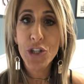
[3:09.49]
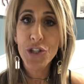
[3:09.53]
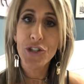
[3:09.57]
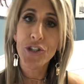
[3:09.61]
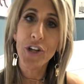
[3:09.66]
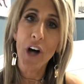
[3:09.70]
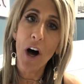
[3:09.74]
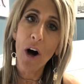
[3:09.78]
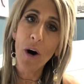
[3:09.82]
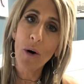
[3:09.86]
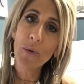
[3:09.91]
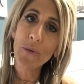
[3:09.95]

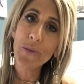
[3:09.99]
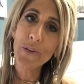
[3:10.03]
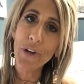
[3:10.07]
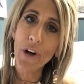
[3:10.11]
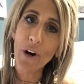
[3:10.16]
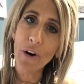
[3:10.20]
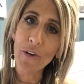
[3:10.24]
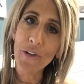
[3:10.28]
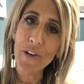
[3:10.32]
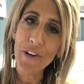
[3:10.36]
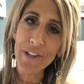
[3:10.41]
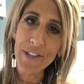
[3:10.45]
don't
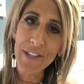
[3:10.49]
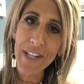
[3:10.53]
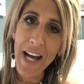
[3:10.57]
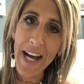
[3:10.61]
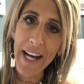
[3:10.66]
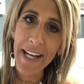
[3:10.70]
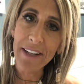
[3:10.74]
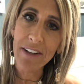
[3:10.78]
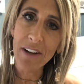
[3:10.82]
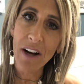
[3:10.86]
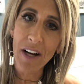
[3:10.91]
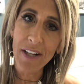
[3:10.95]
know their
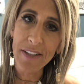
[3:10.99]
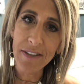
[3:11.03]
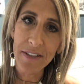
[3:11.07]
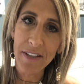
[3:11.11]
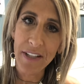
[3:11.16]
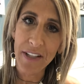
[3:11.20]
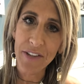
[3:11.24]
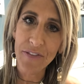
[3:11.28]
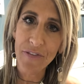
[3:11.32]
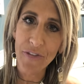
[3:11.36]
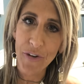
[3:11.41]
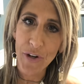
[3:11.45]

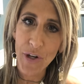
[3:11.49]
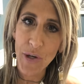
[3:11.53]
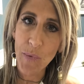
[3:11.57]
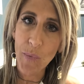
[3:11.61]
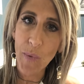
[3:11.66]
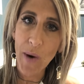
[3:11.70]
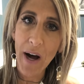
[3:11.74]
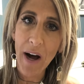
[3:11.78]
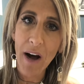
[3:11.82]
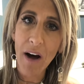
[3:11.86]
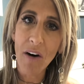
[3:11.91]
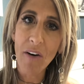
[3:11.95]
diagnostics very
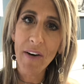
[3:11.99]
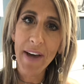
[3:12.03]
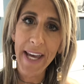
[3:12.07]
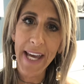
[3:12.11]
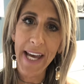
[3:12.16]
well.